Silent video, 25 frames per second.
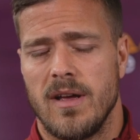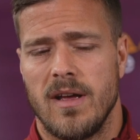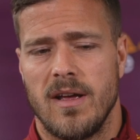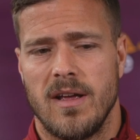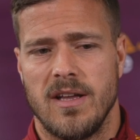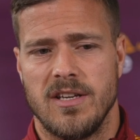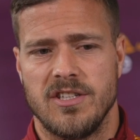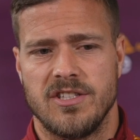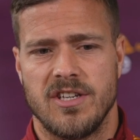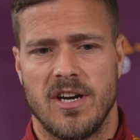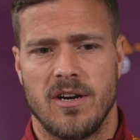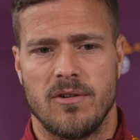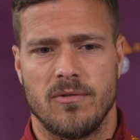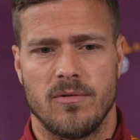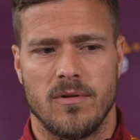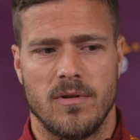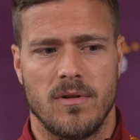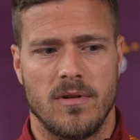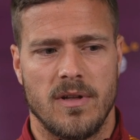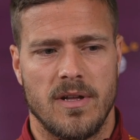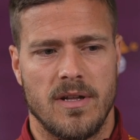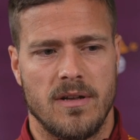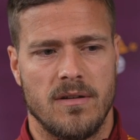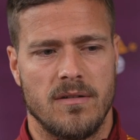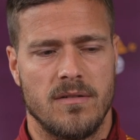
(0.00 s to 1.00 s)
in
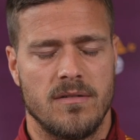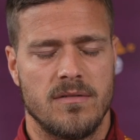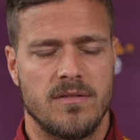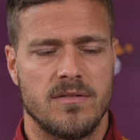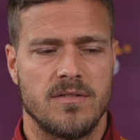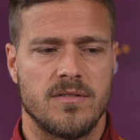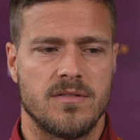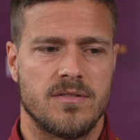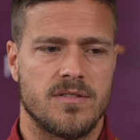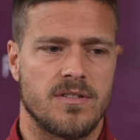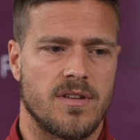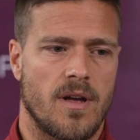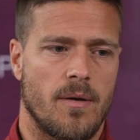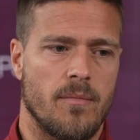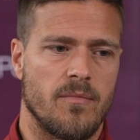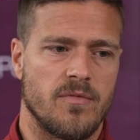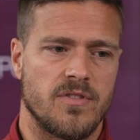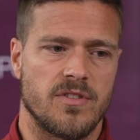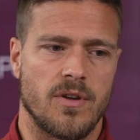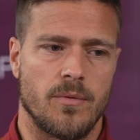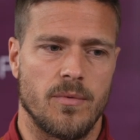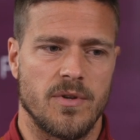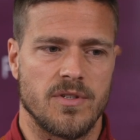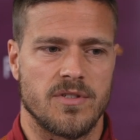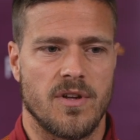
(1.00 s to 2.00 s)
general, and
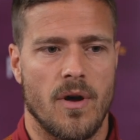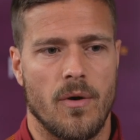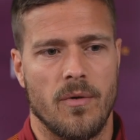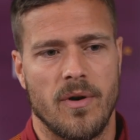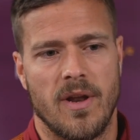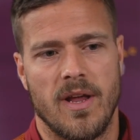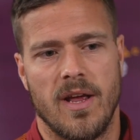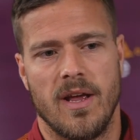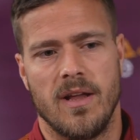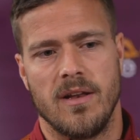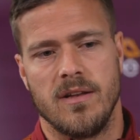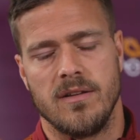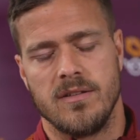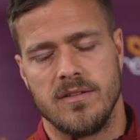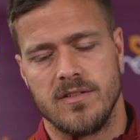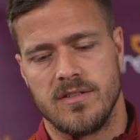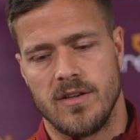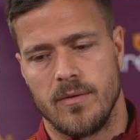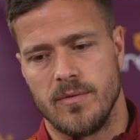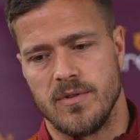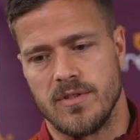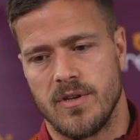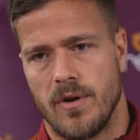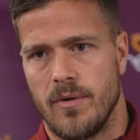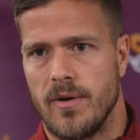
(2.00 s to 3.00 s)
someone's going in,
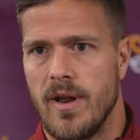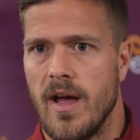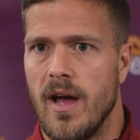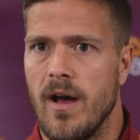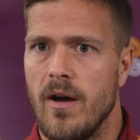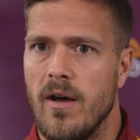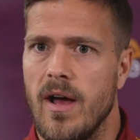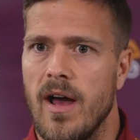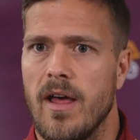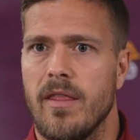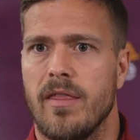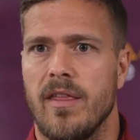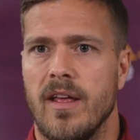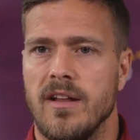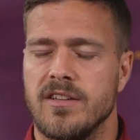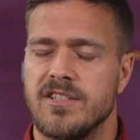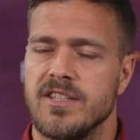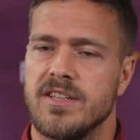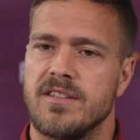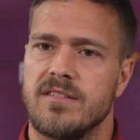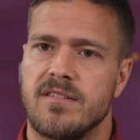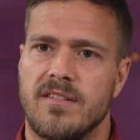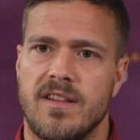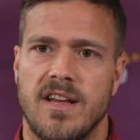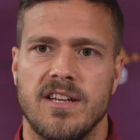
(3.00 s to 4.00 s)
someone's going out. I think
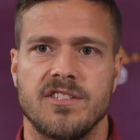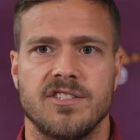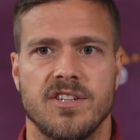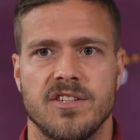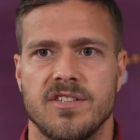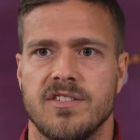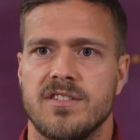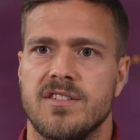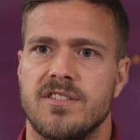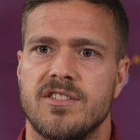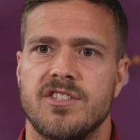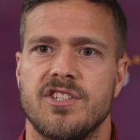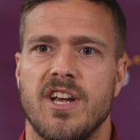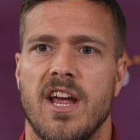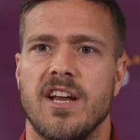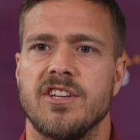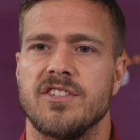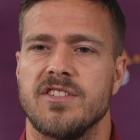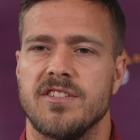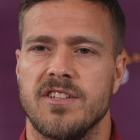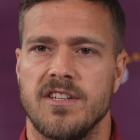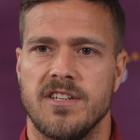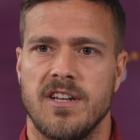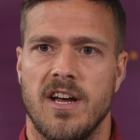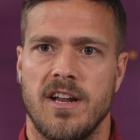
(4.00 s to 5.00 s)
that just
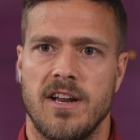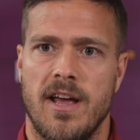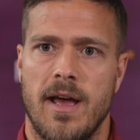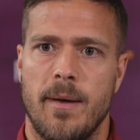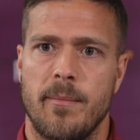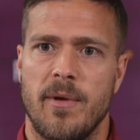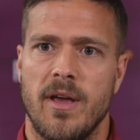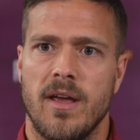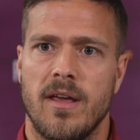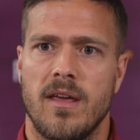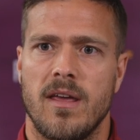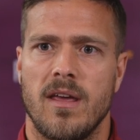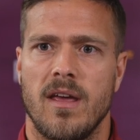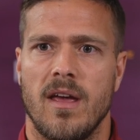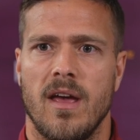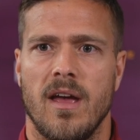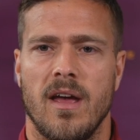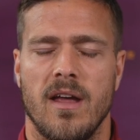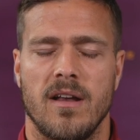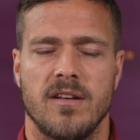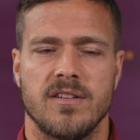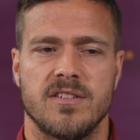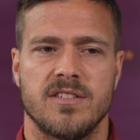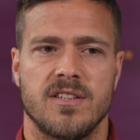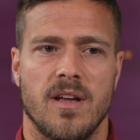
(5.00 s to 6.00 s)
changes the dynamic,
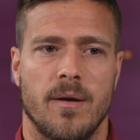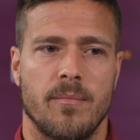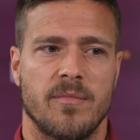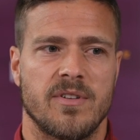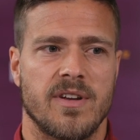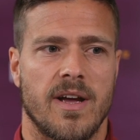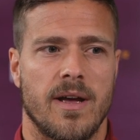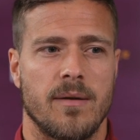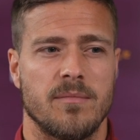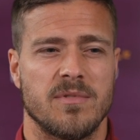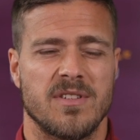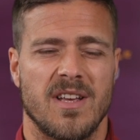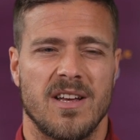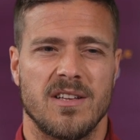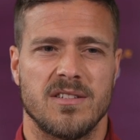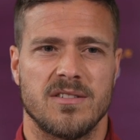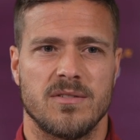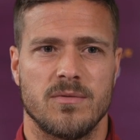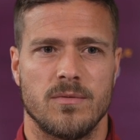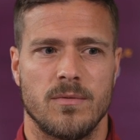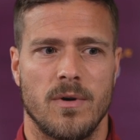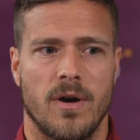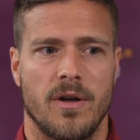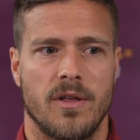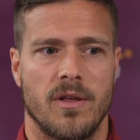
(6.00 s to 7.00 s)
and sometimes
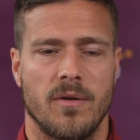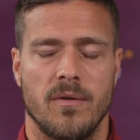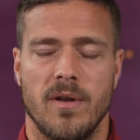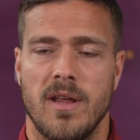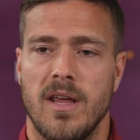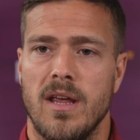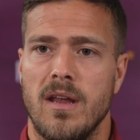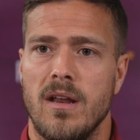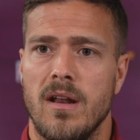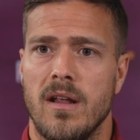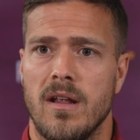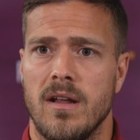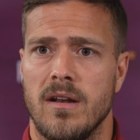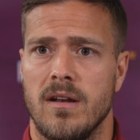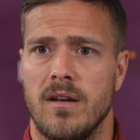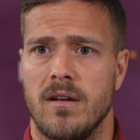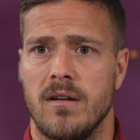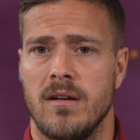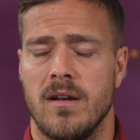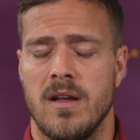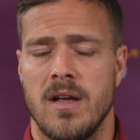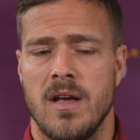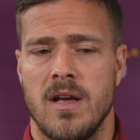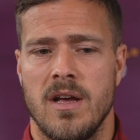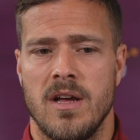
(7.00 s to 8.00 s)
that's what you need,
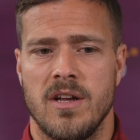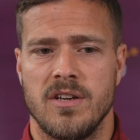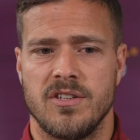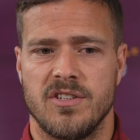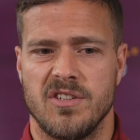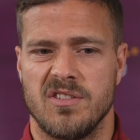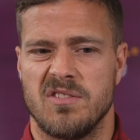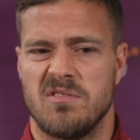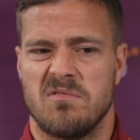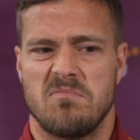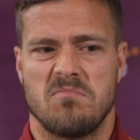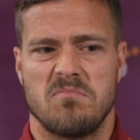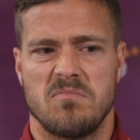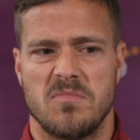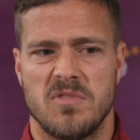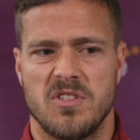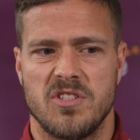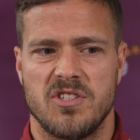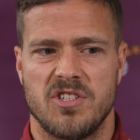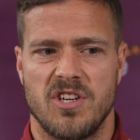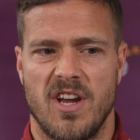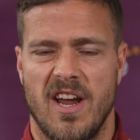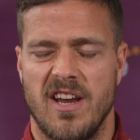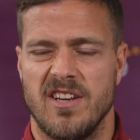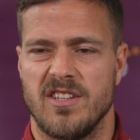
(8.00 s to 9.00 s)
and just
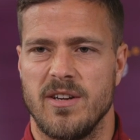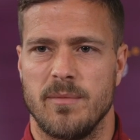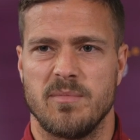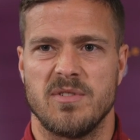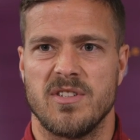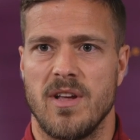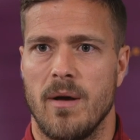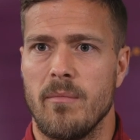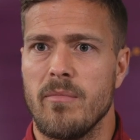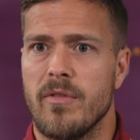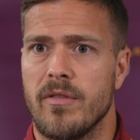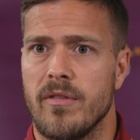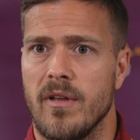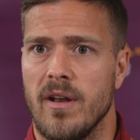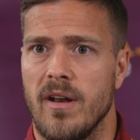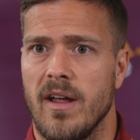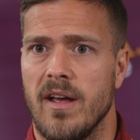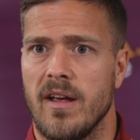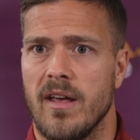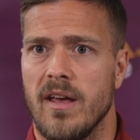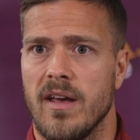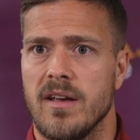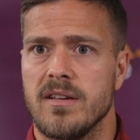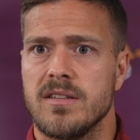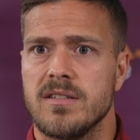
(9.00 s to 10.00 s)
change up something,
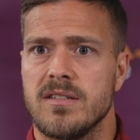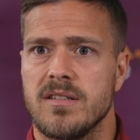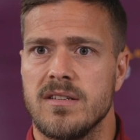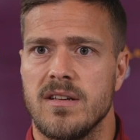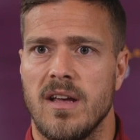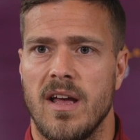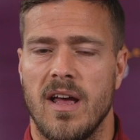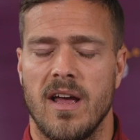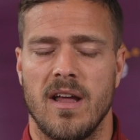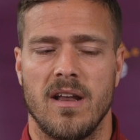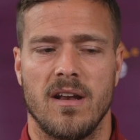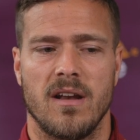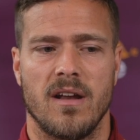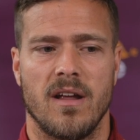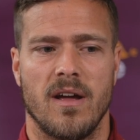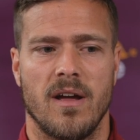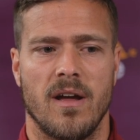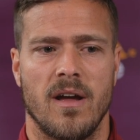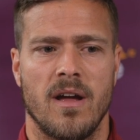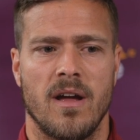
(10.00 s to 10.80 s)
I guess. And